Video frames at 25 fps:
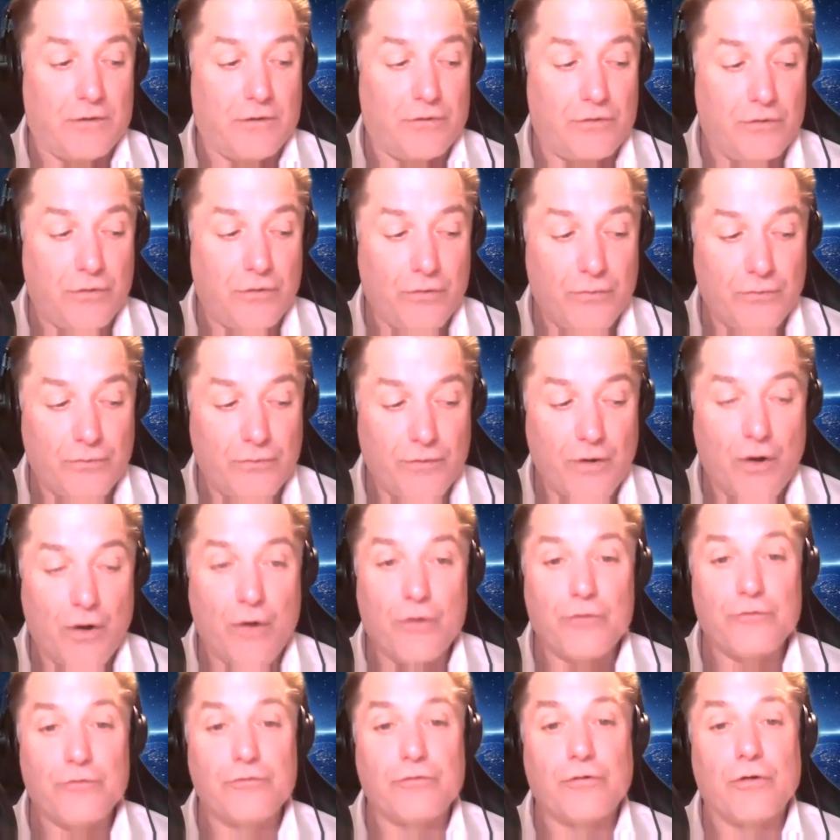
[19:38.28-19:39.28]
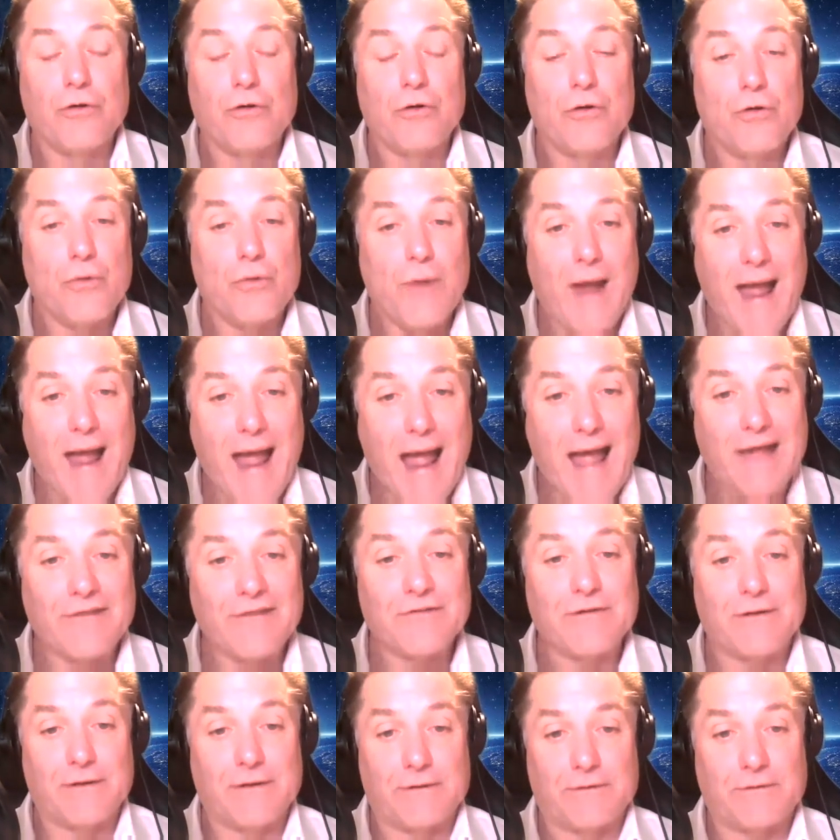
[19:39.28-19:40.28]
to those who ask
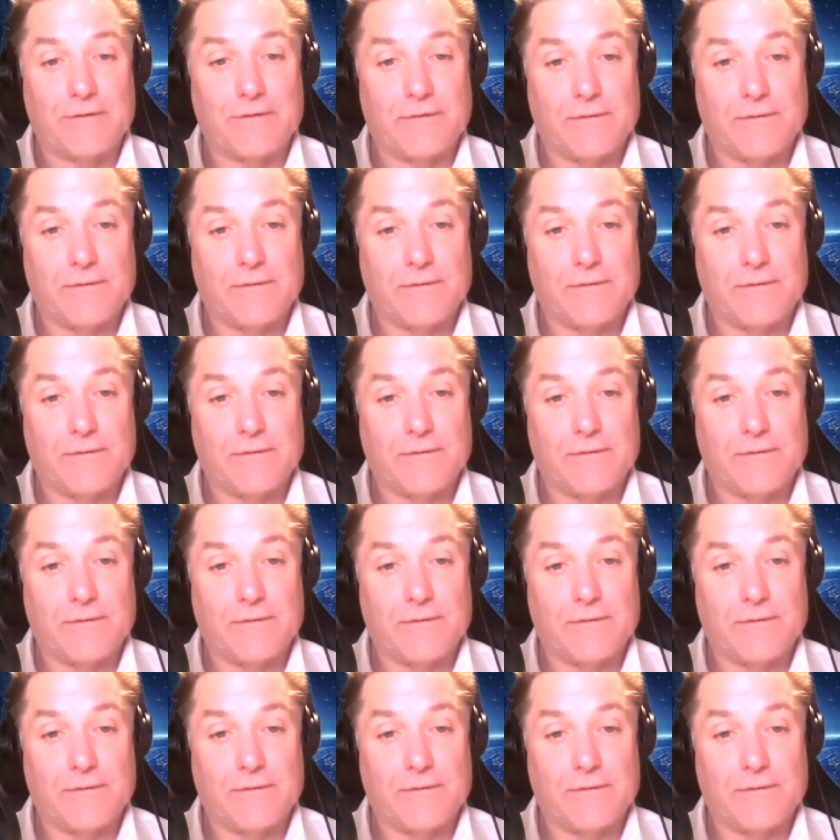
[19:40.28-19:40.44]
it.